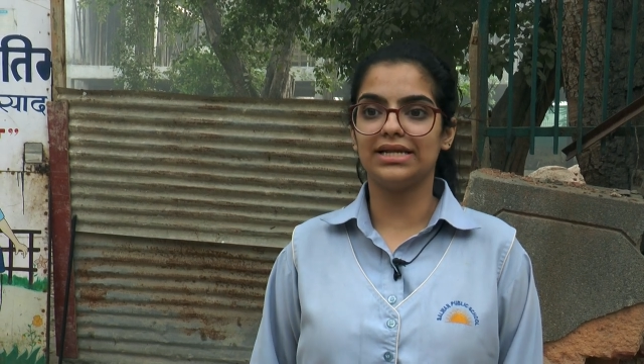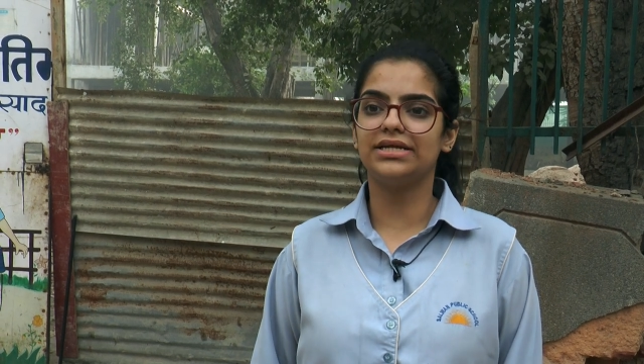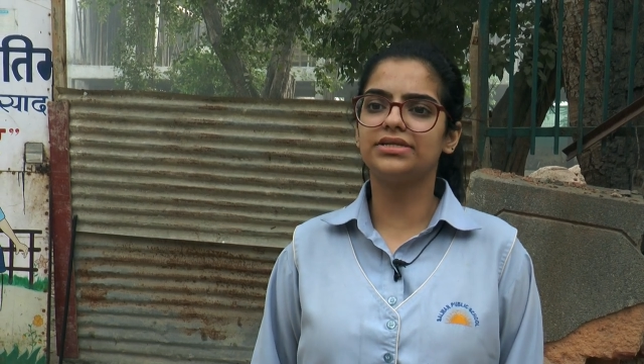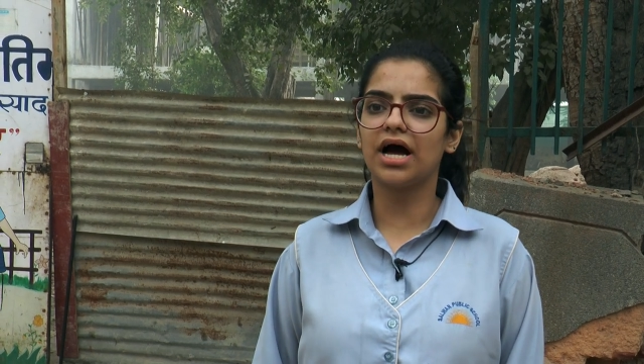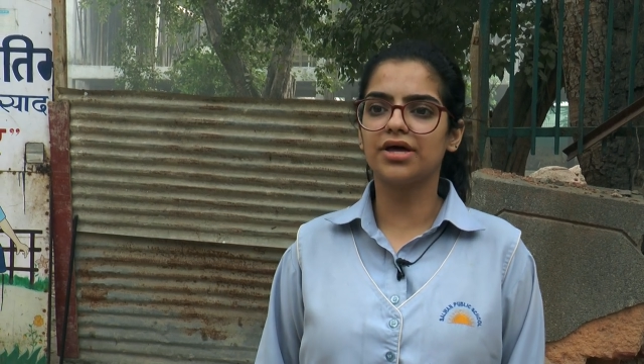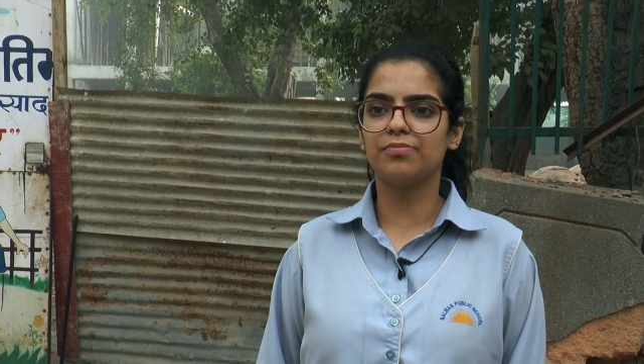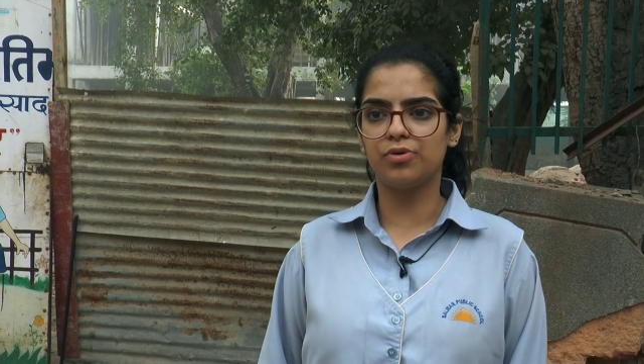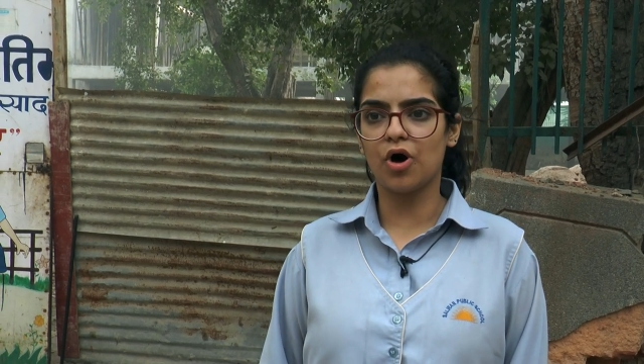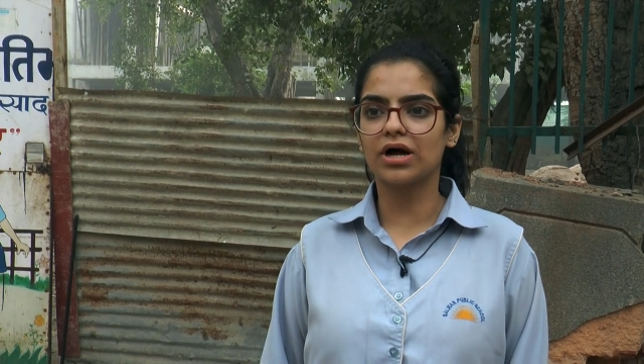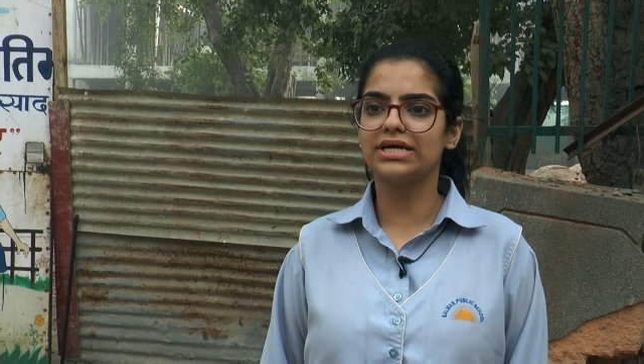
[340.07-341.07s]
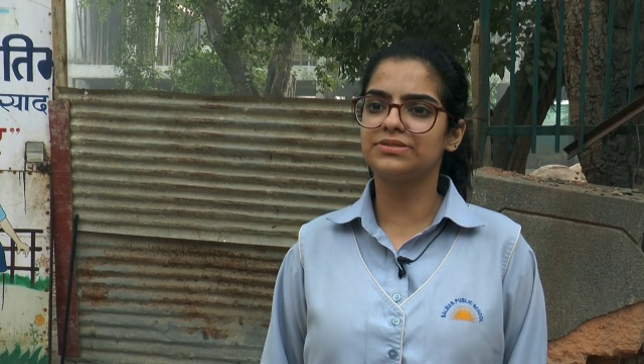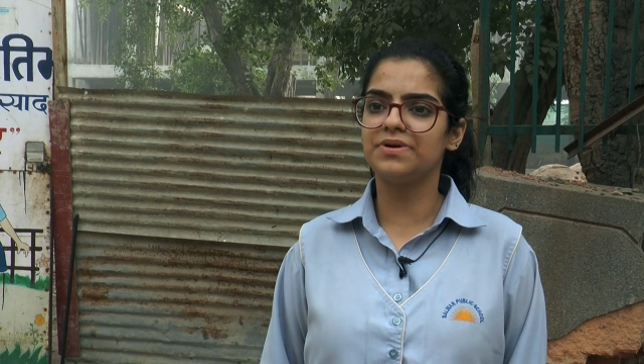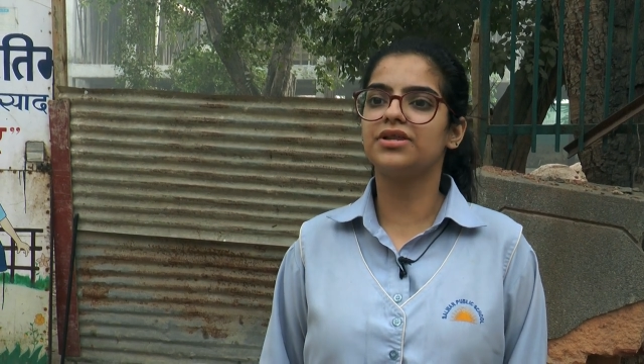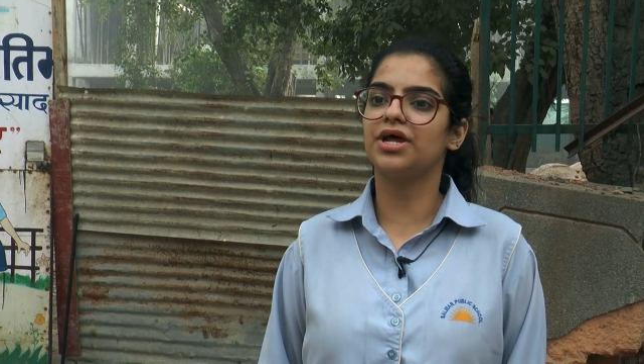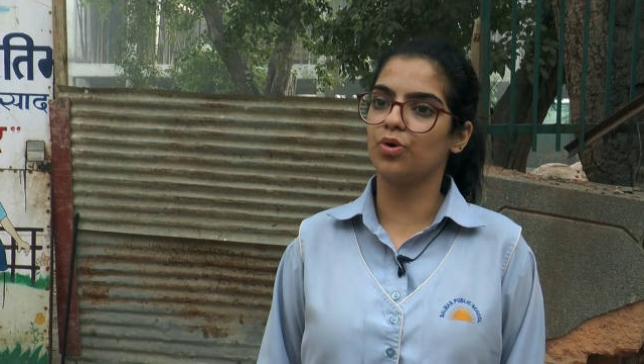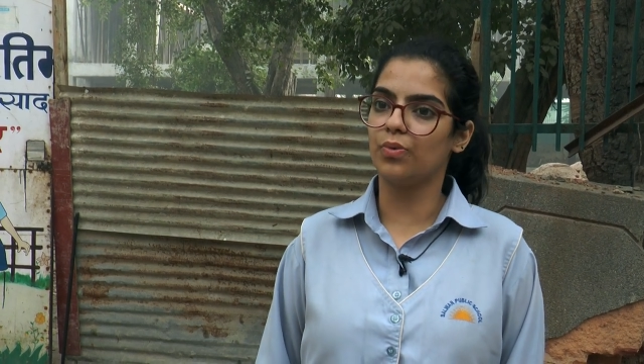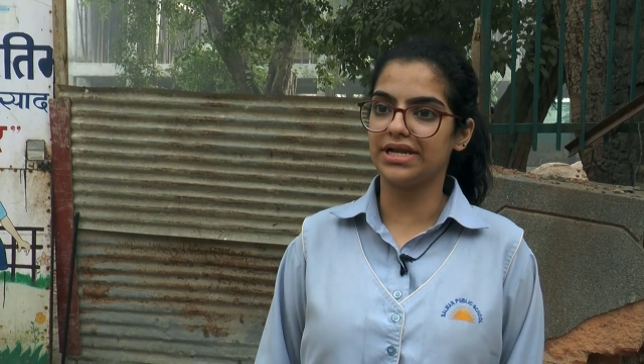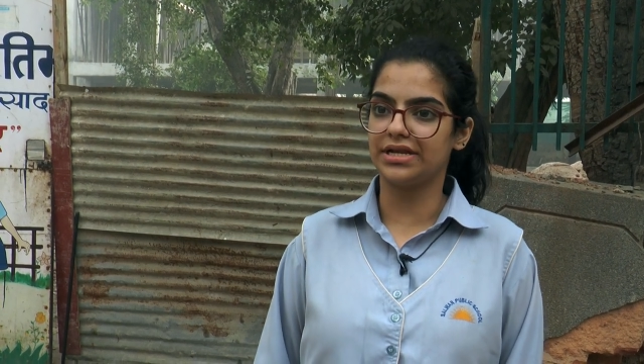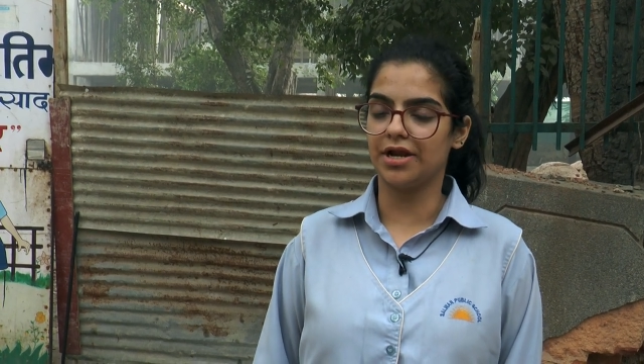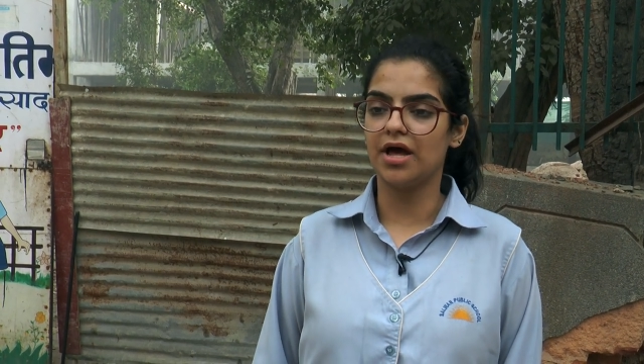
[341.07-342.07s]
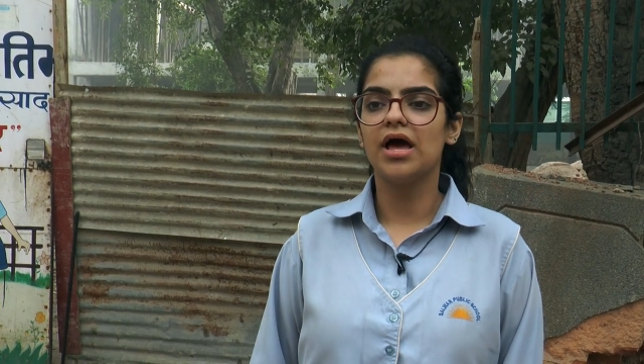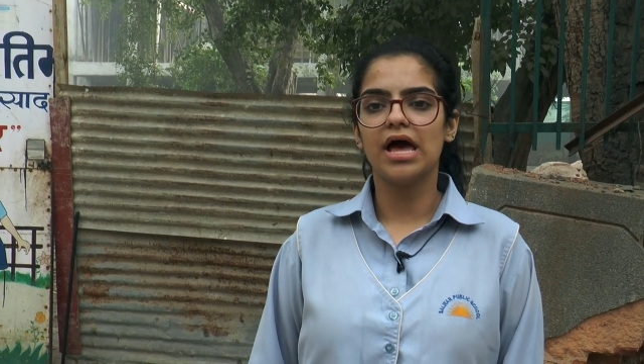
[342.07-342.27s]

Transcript: an entire block is being renovated.